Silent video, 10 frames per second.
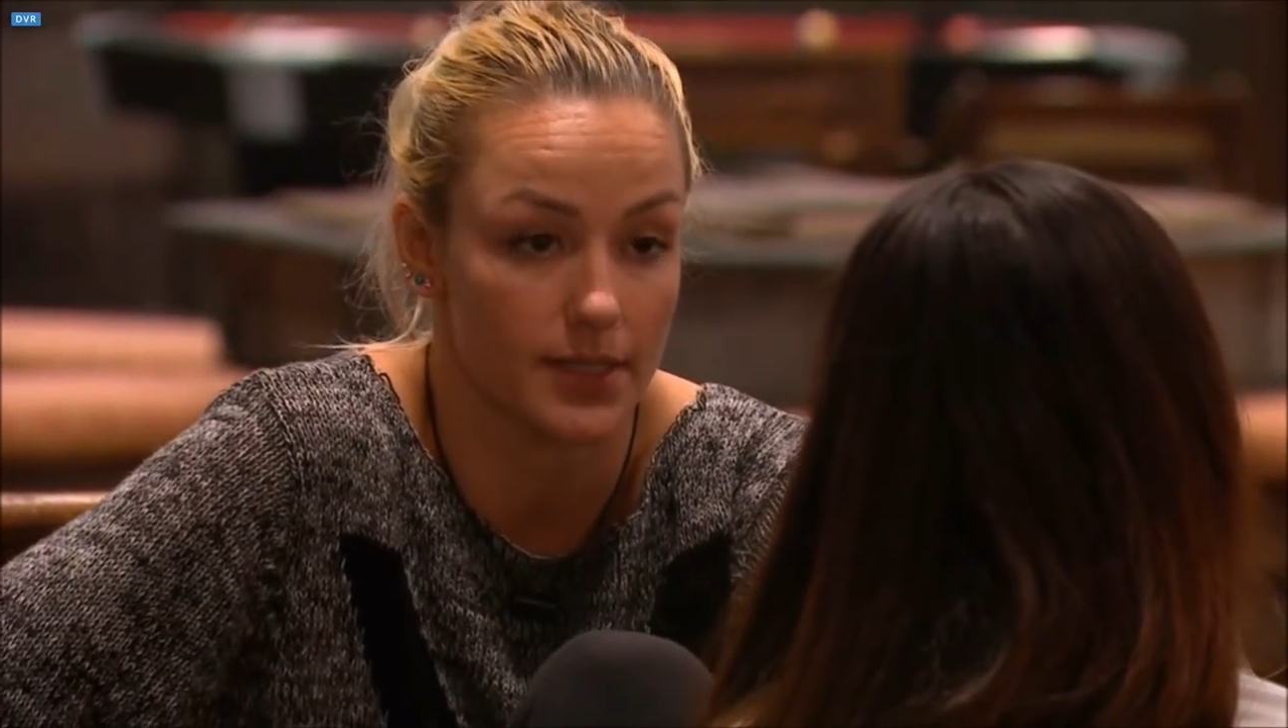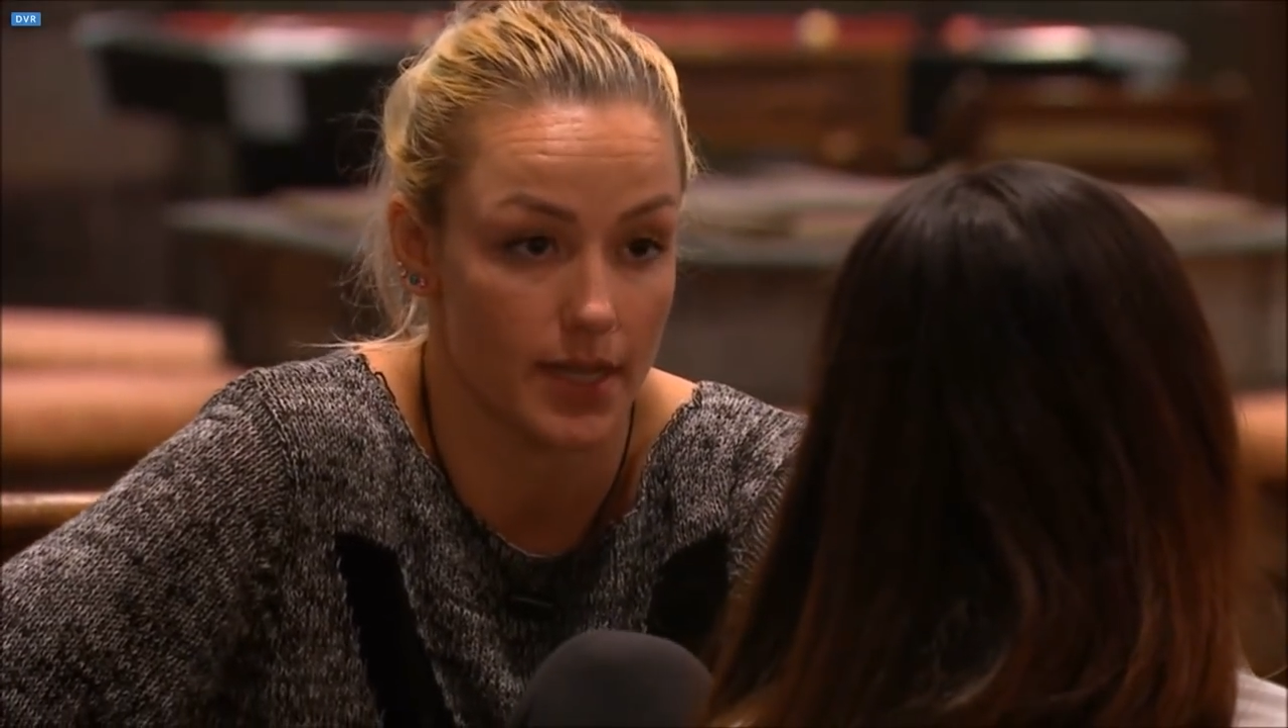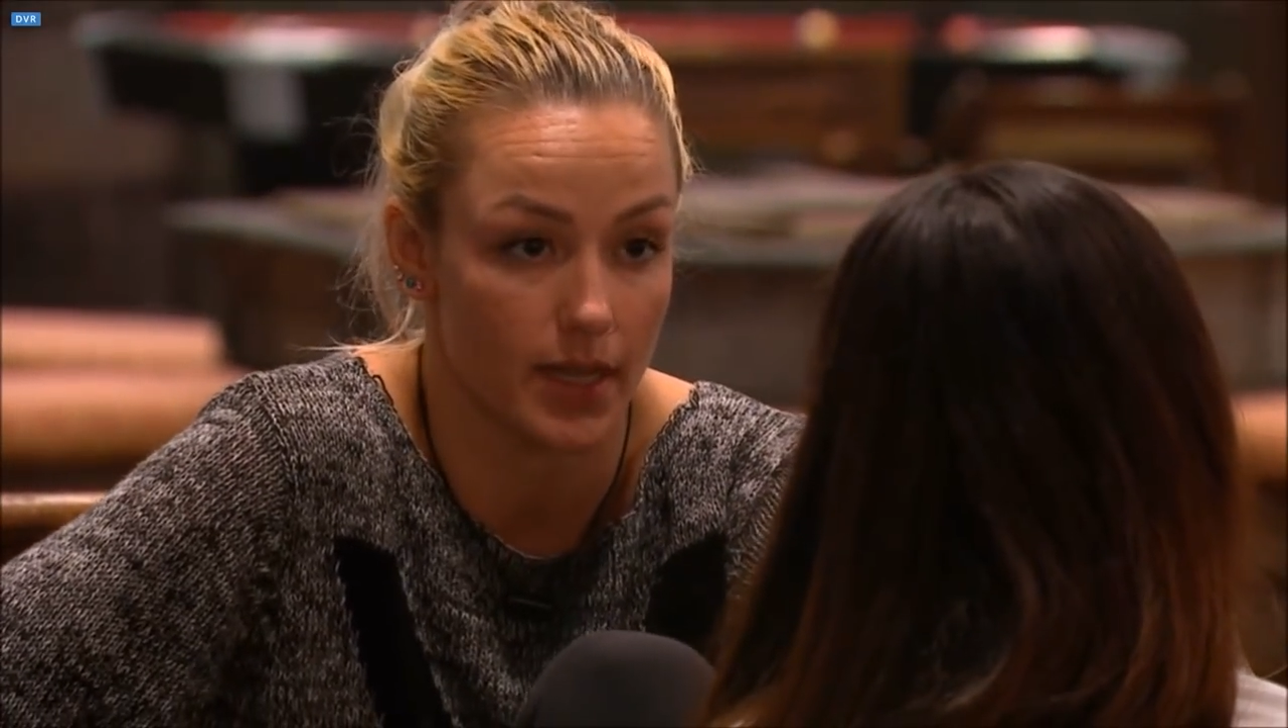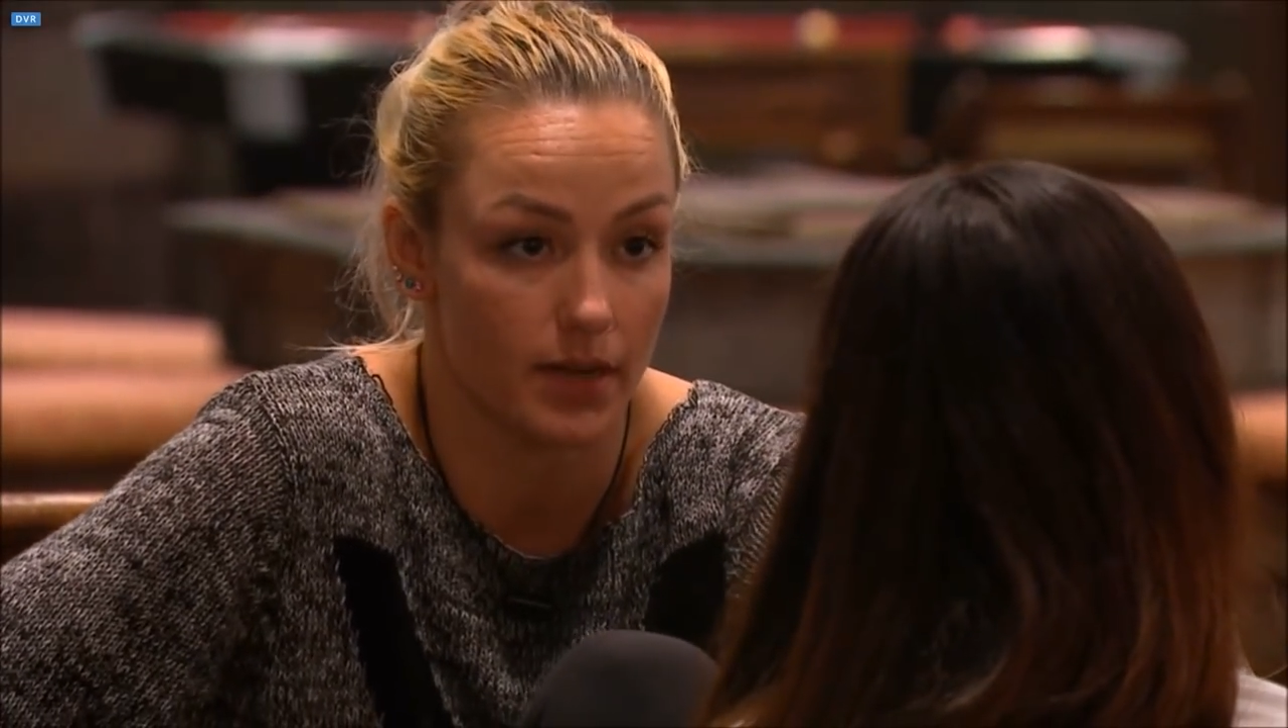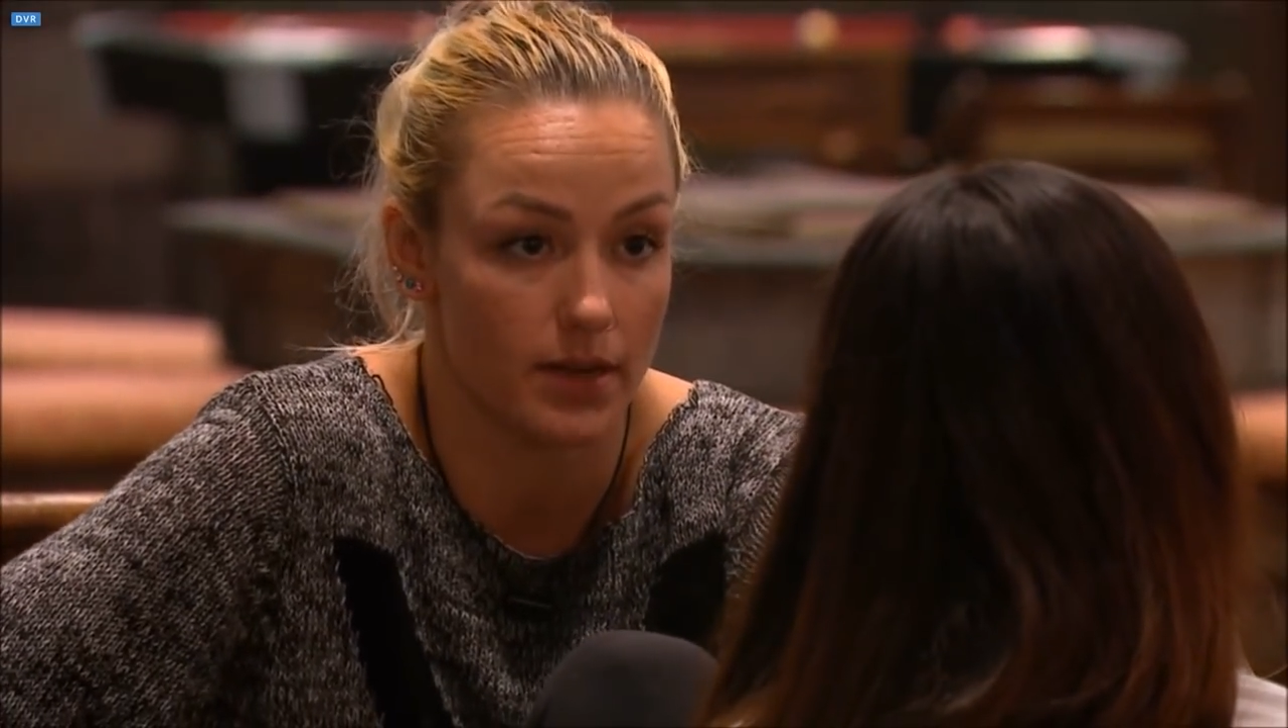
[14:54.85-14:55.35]

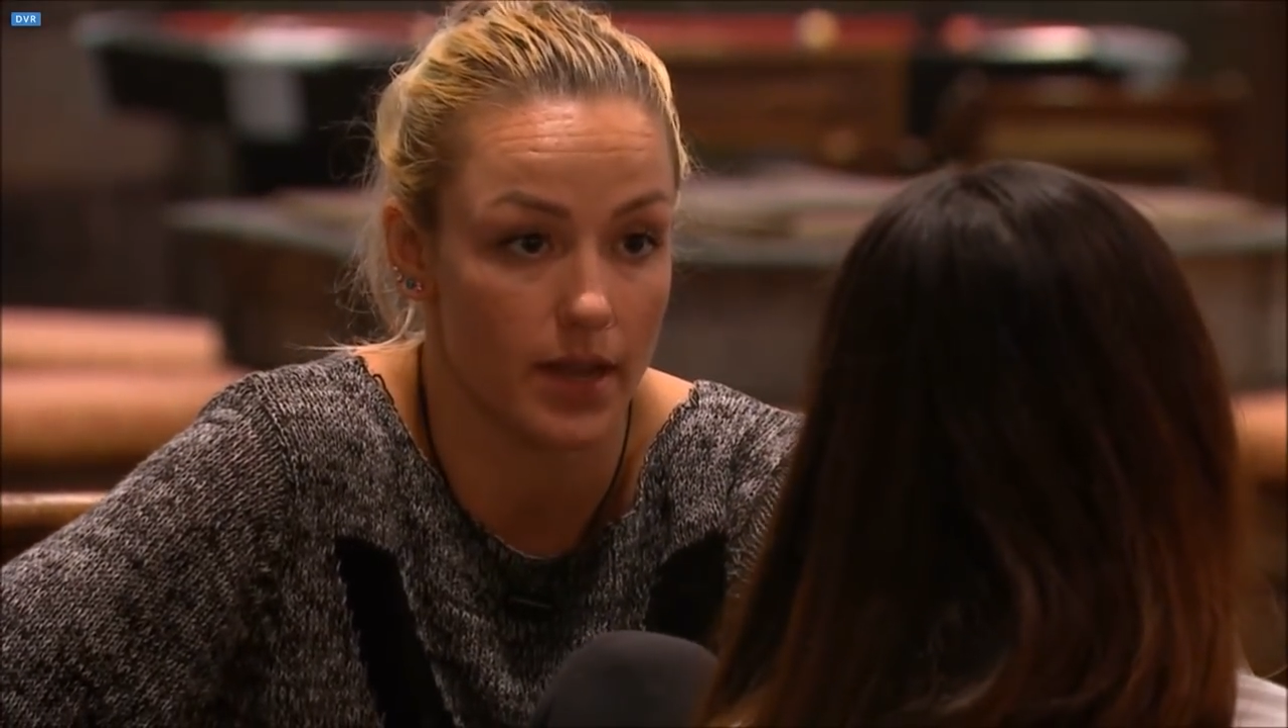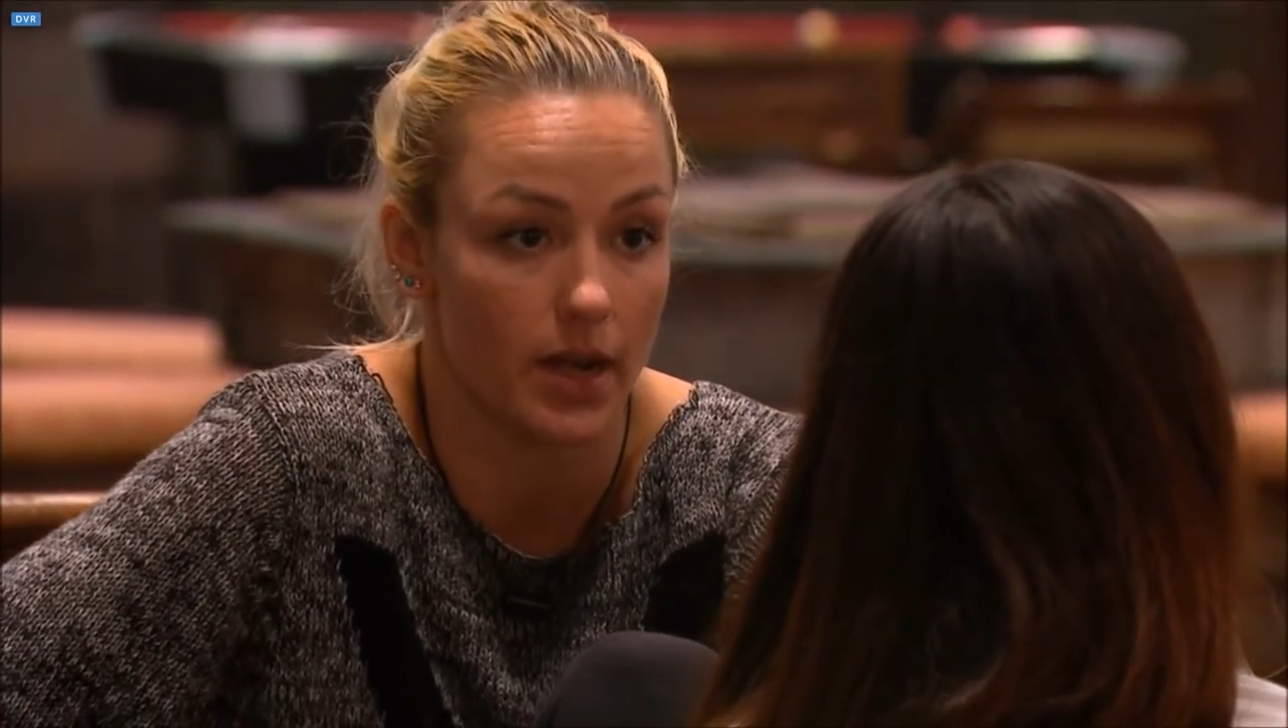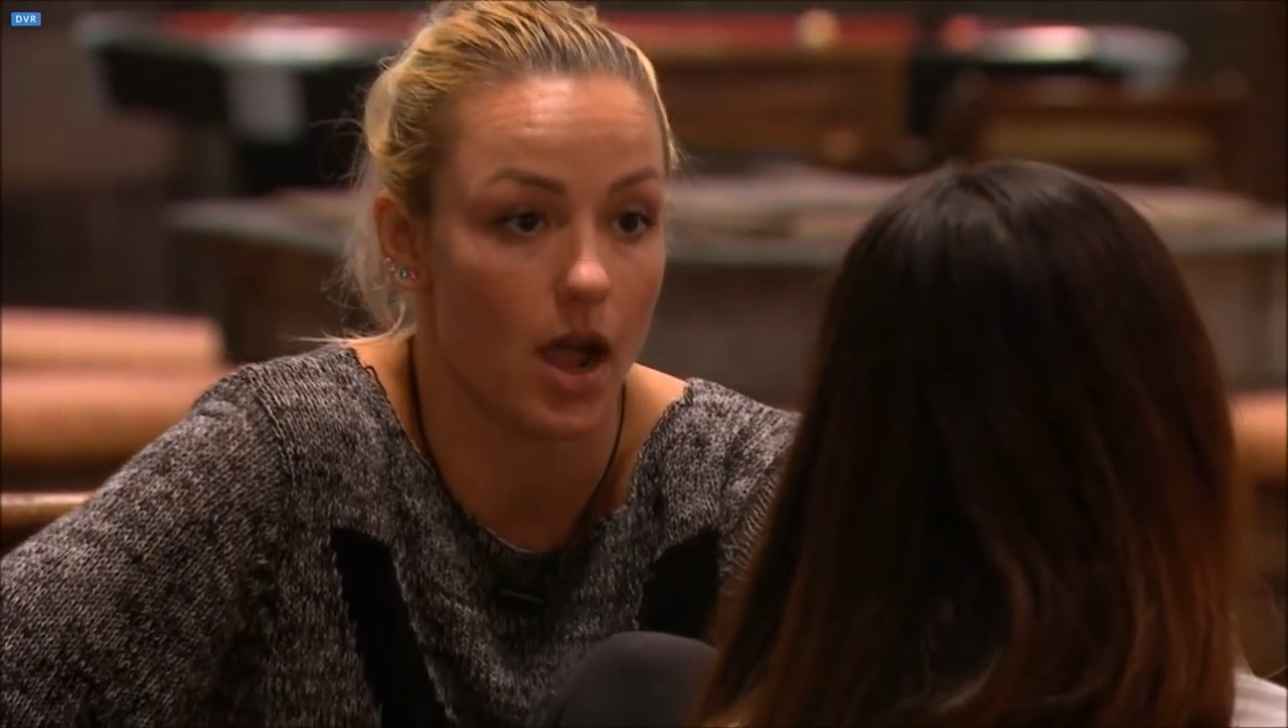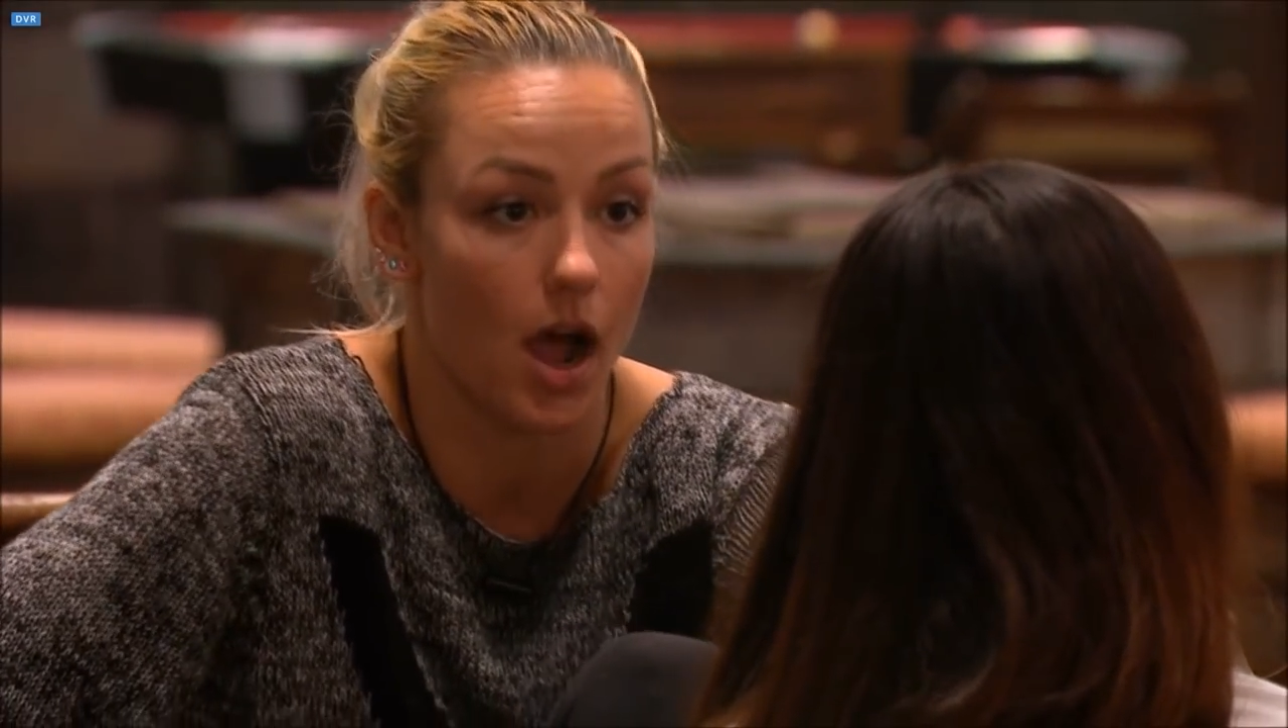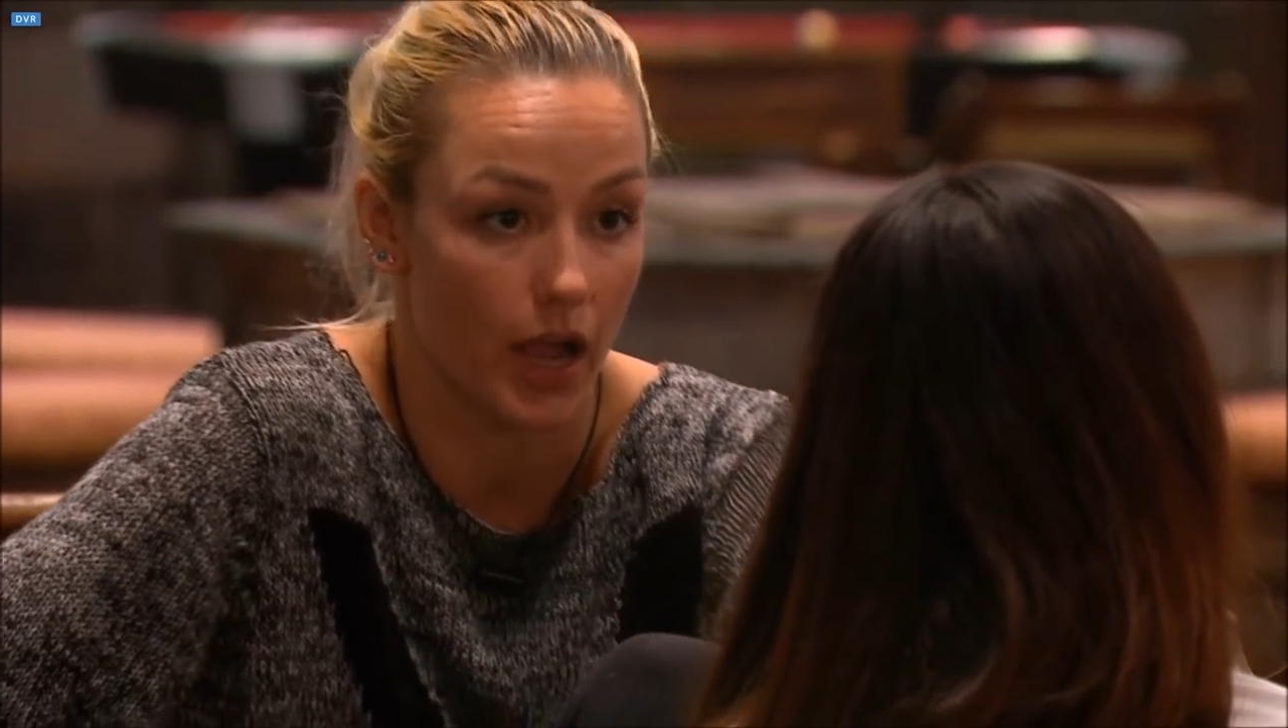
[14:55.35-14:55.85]
sand, and